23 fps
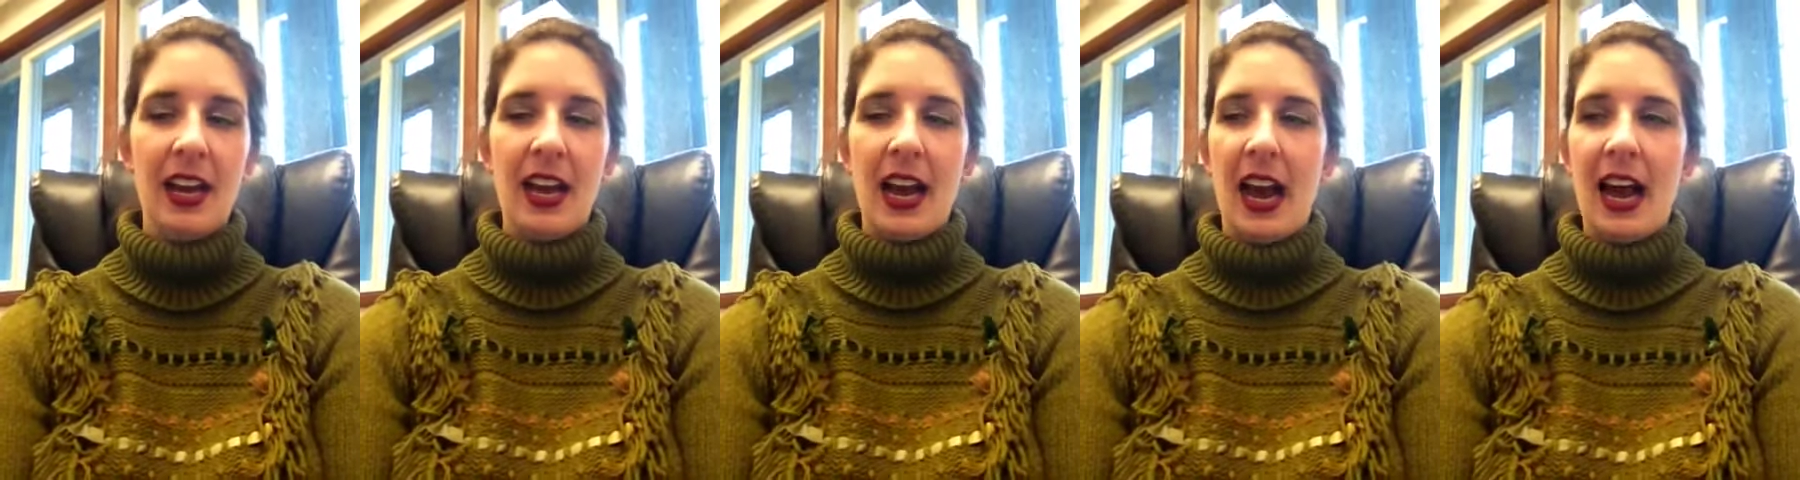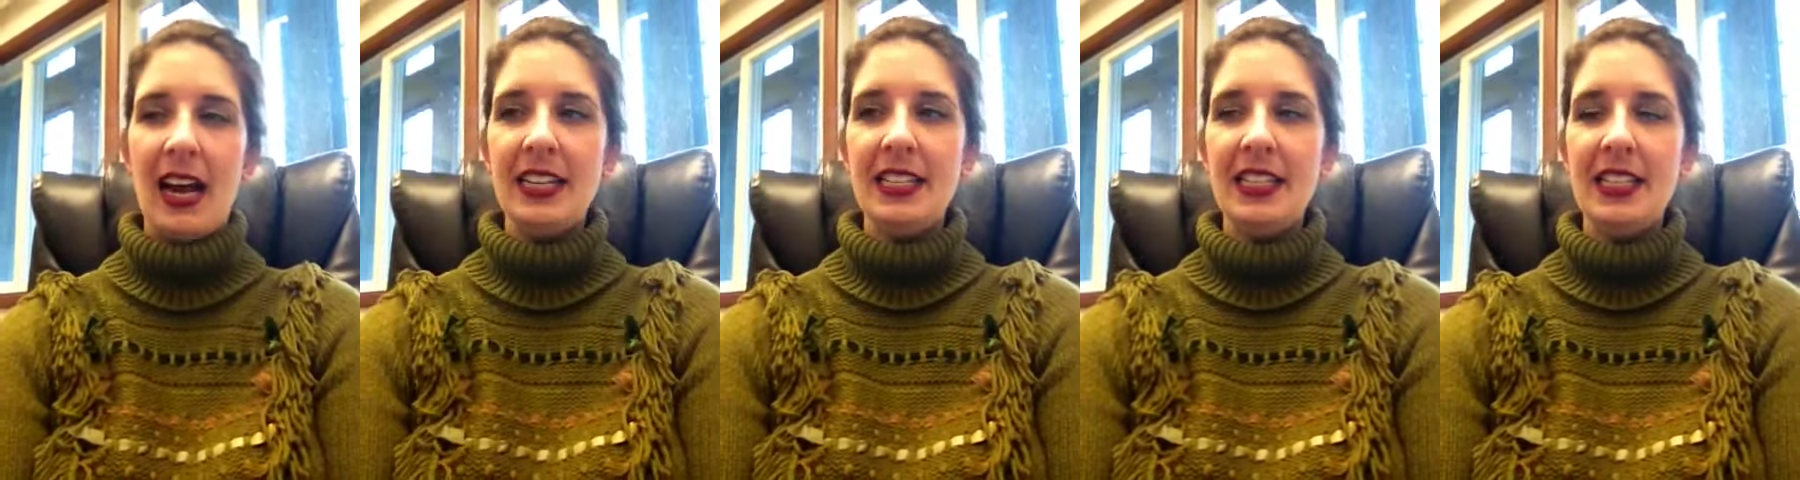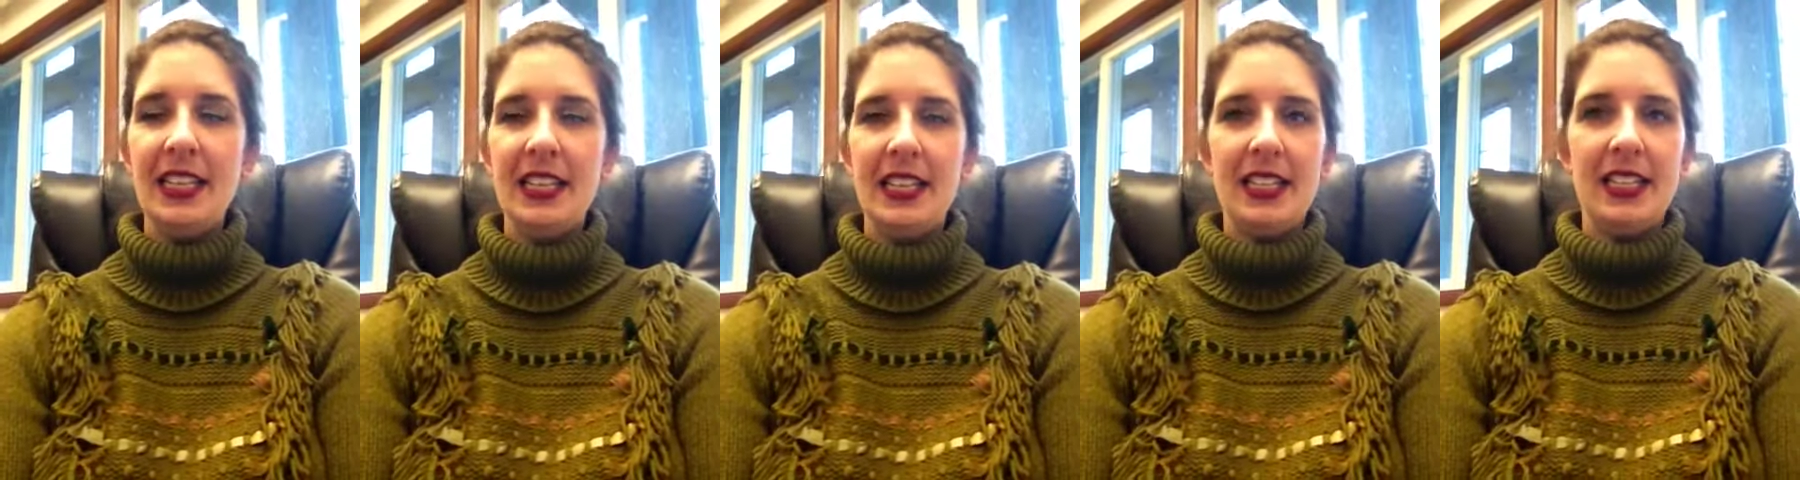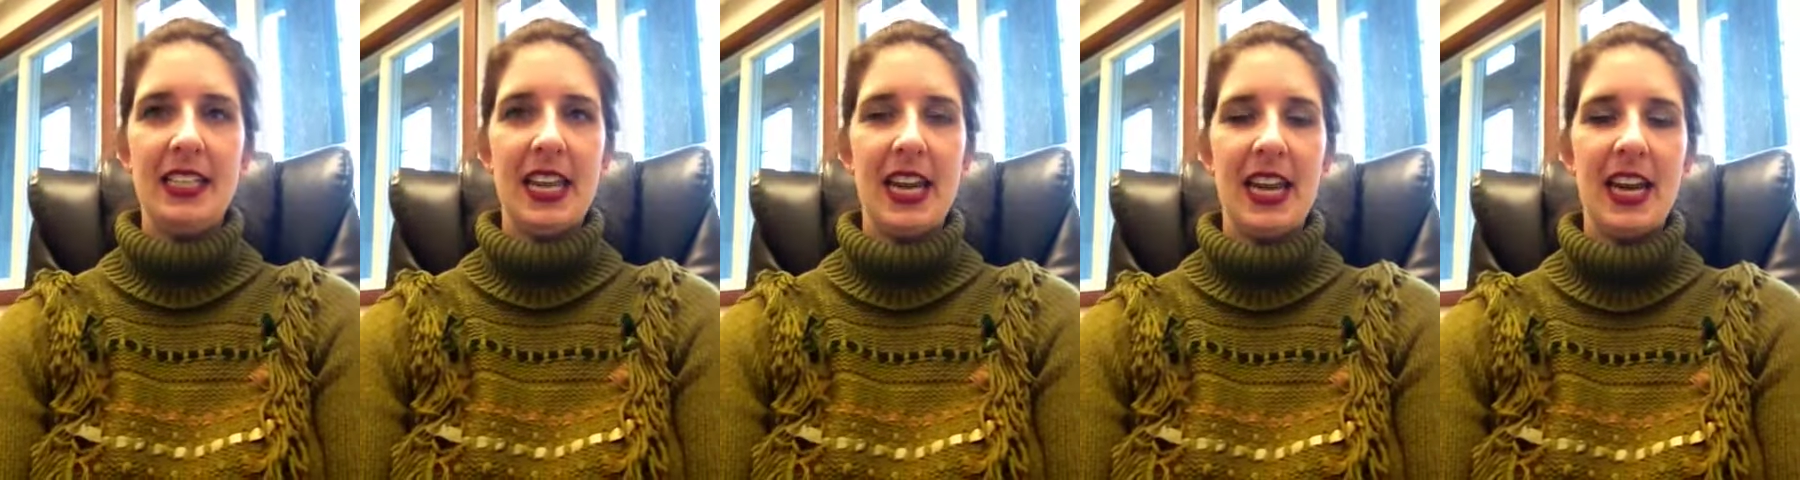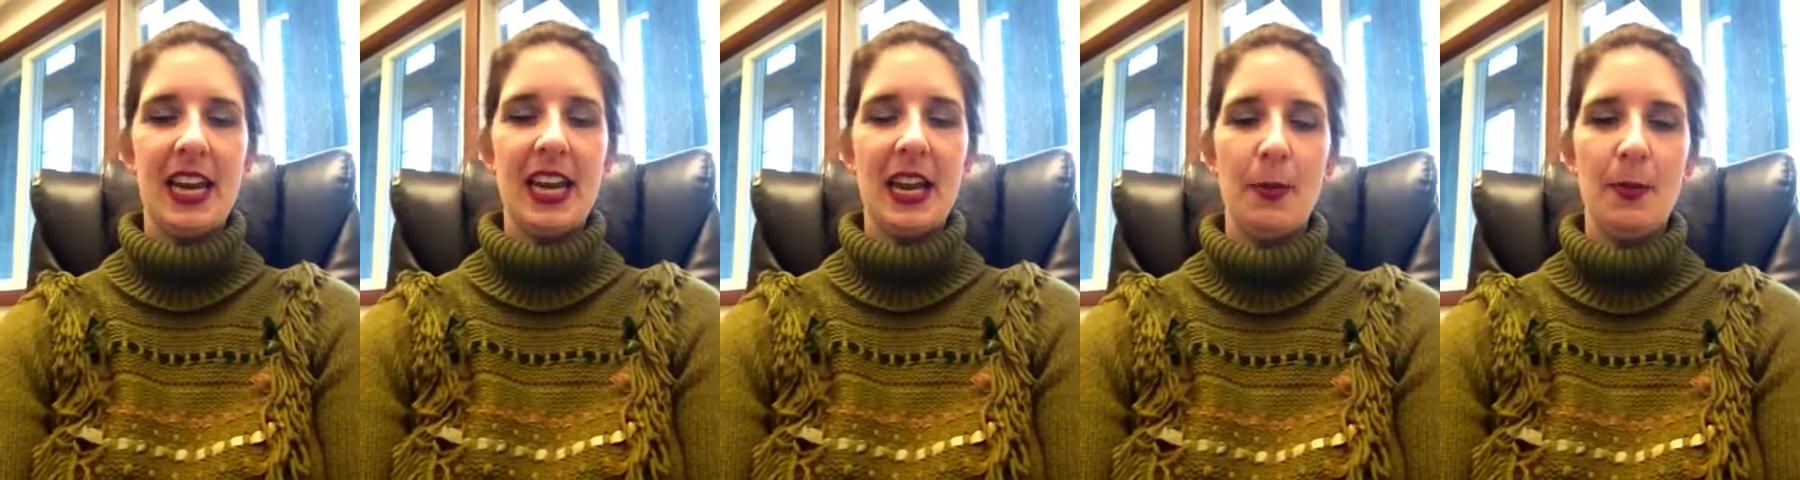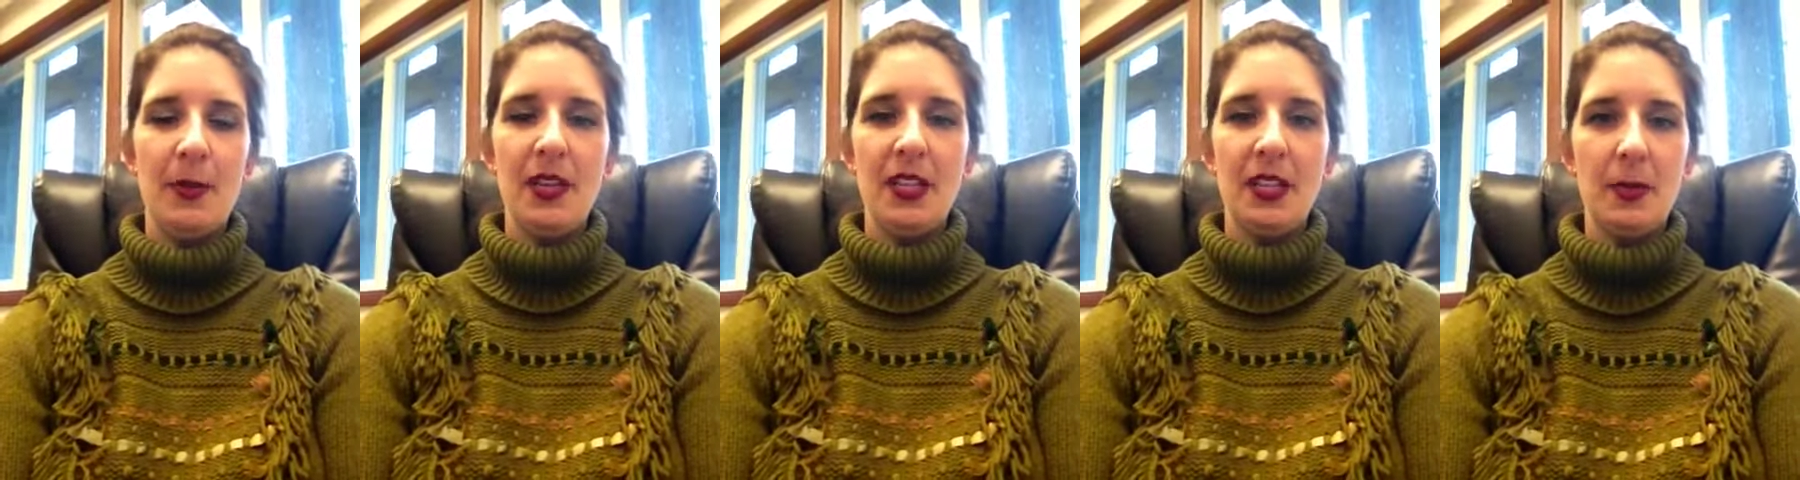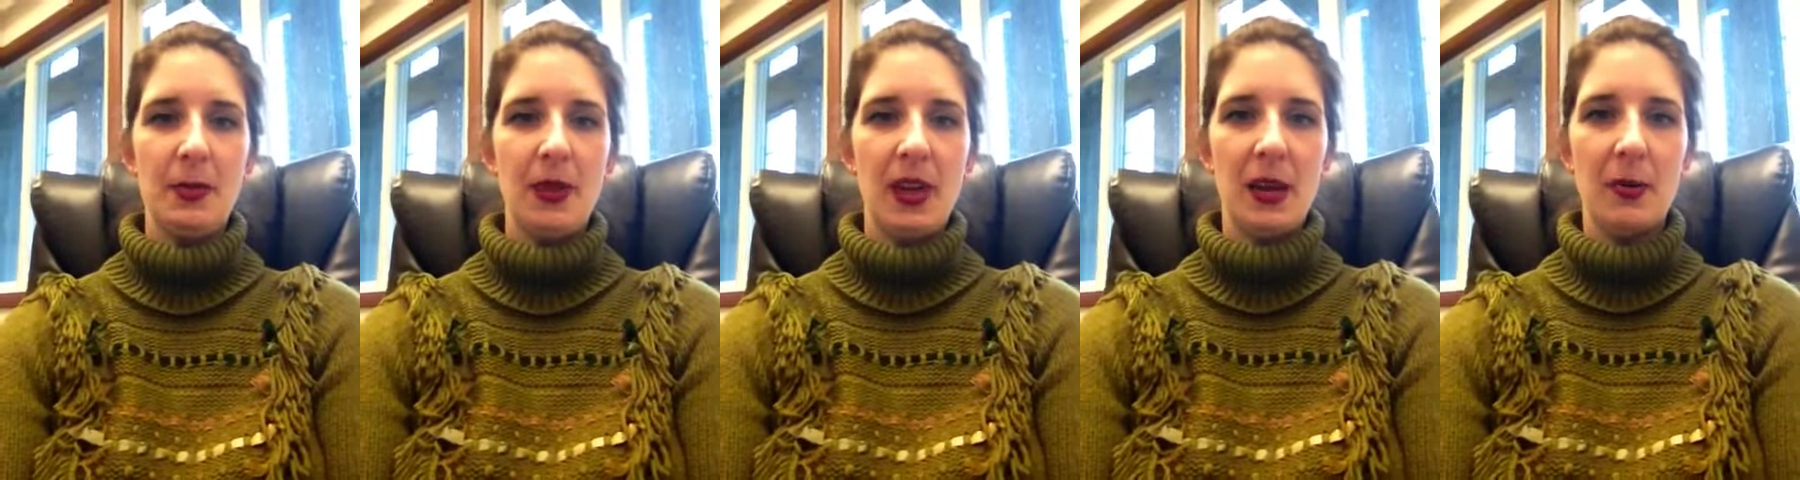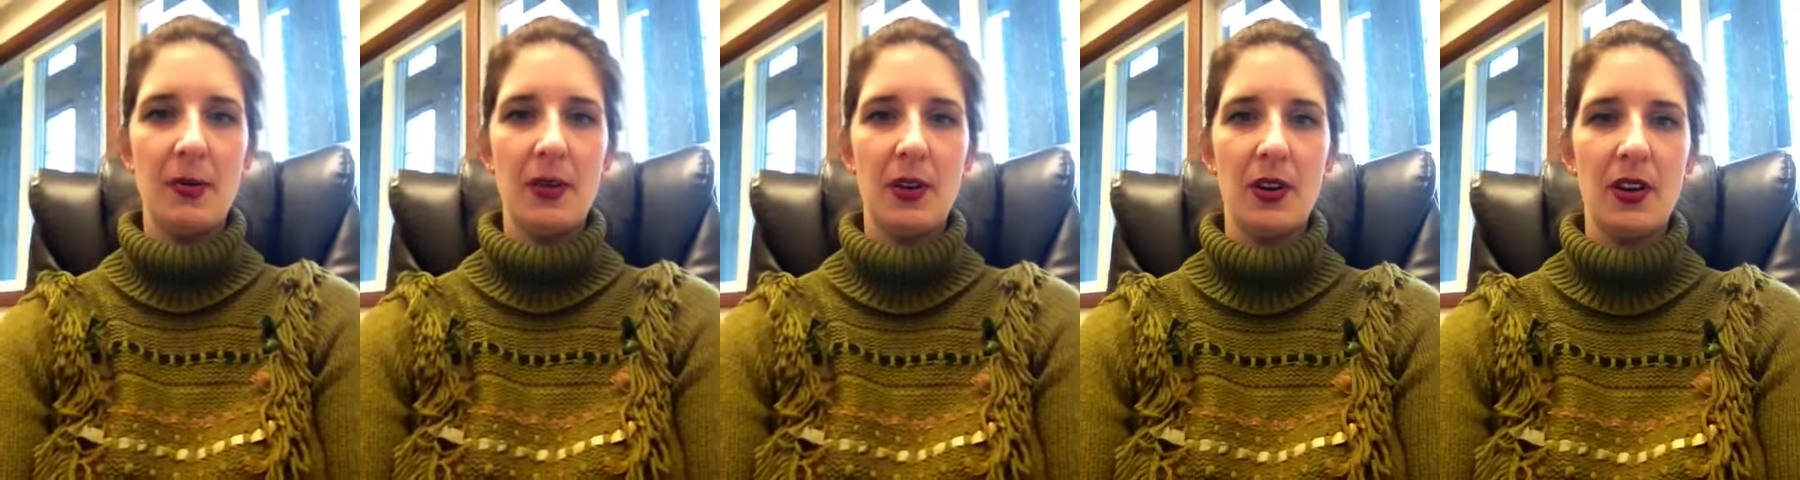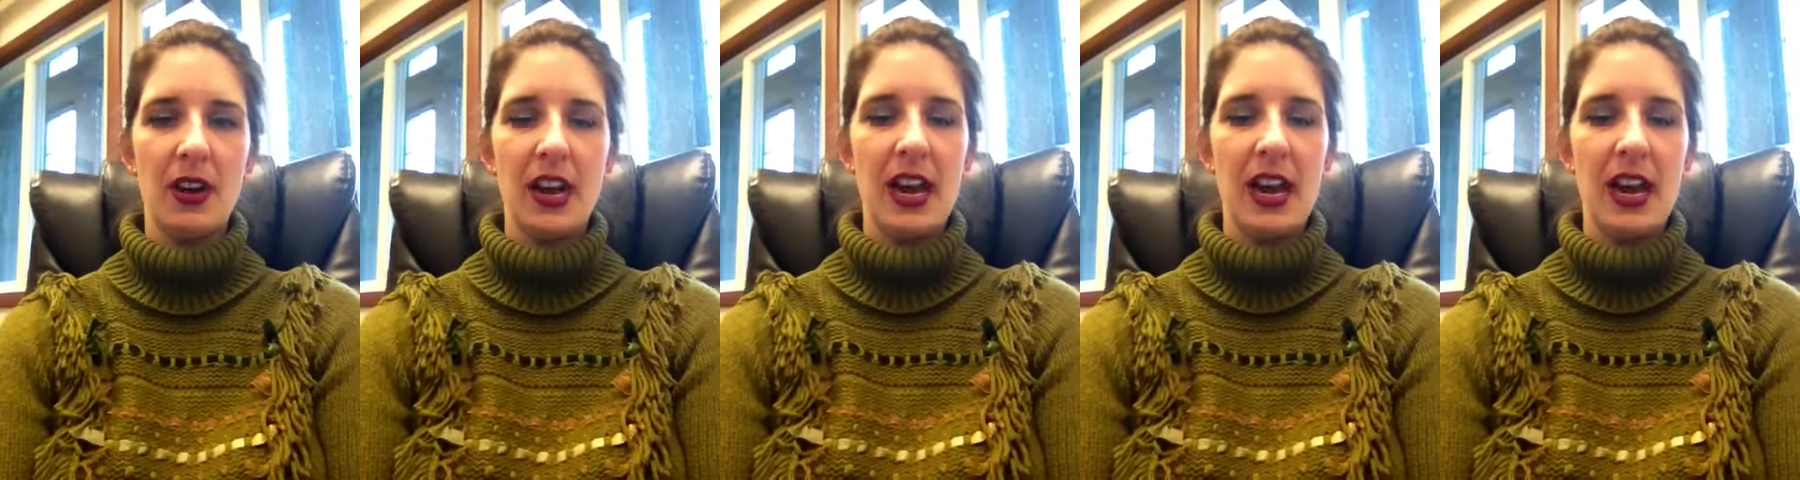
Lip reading: I tend to take a piece of paper